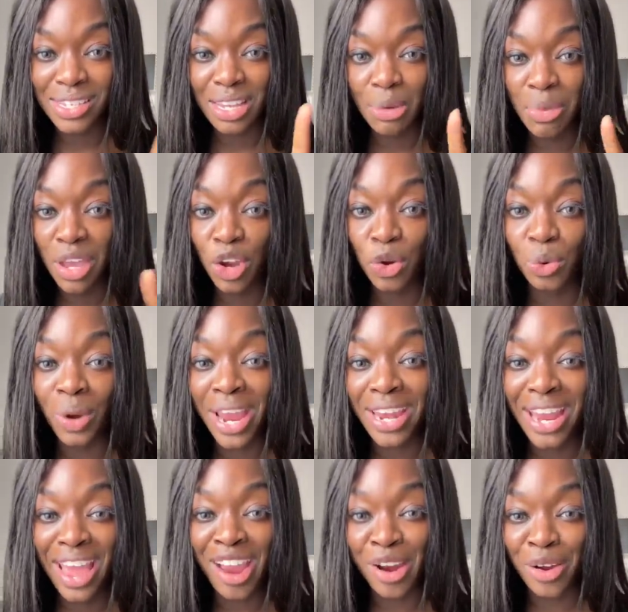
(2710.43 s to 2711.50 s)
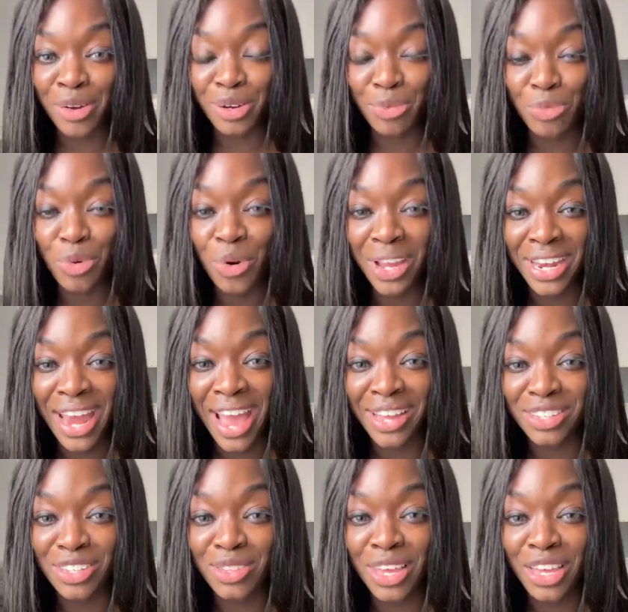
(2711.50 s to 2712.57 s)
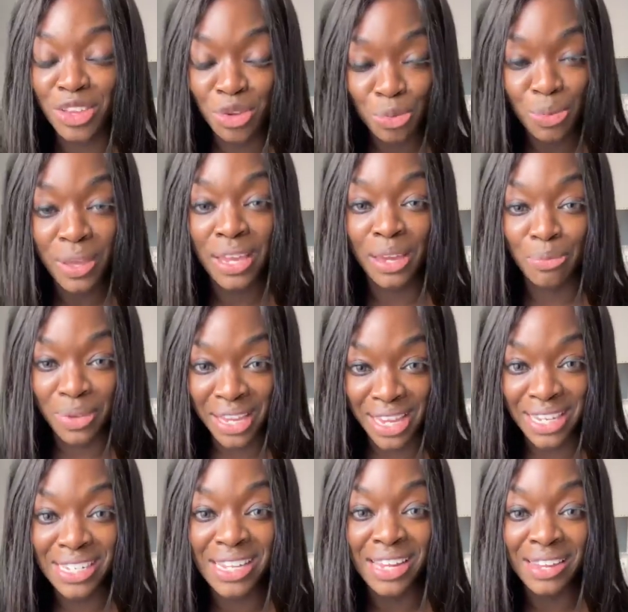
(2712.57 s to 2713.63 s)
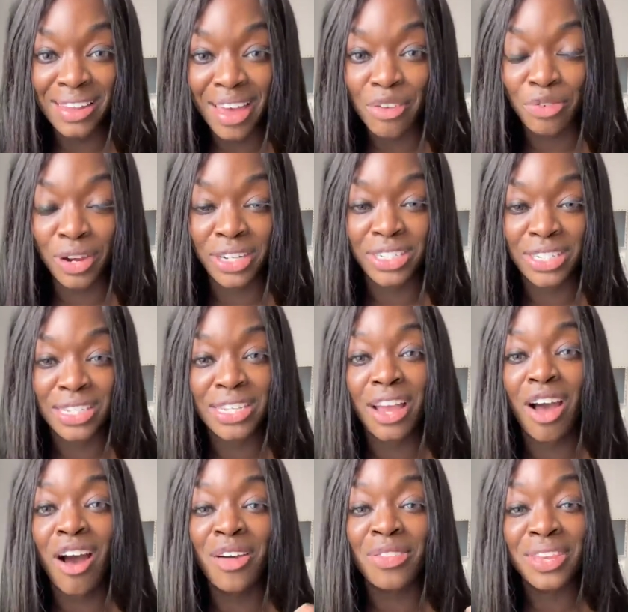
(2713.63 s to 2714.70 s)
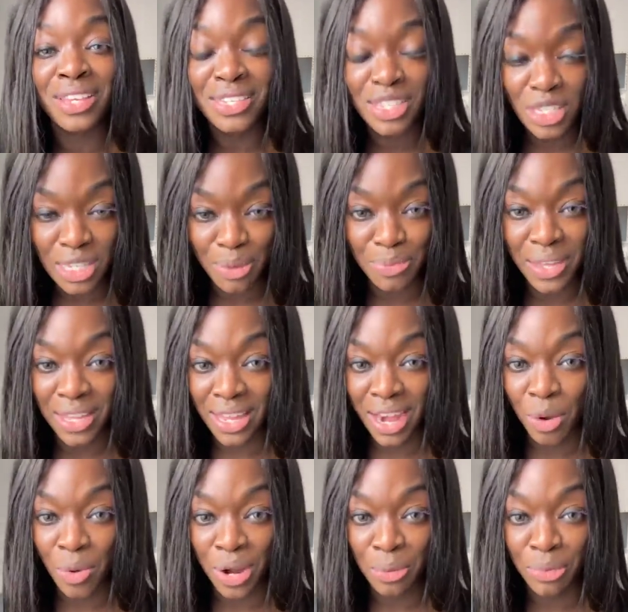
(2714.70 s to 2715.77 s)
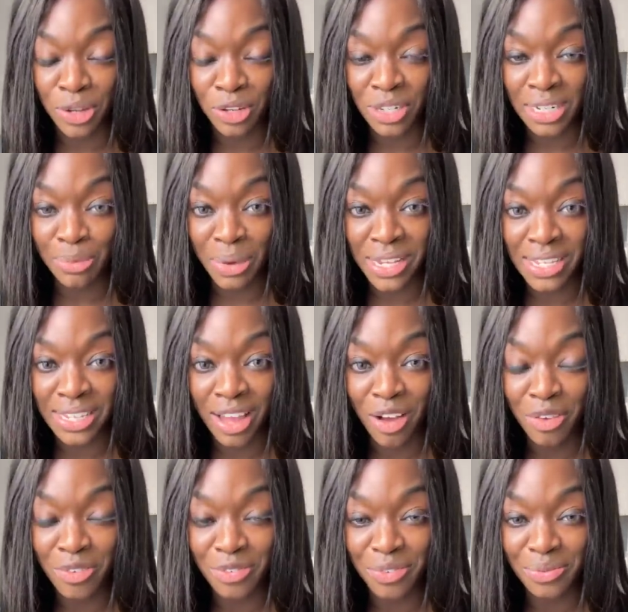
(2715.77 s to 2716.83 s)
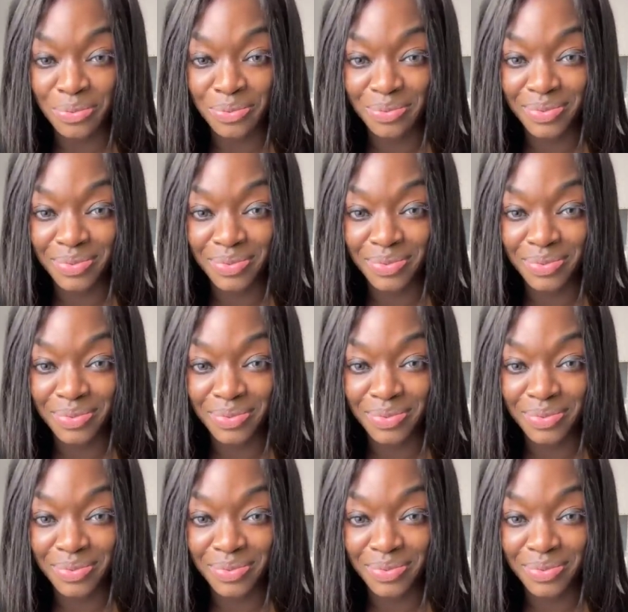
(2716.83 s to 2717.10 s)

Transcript: This is going to be a great arrow to point at so that you can begin to leverage and say, oh, this is something that I want to build in myself.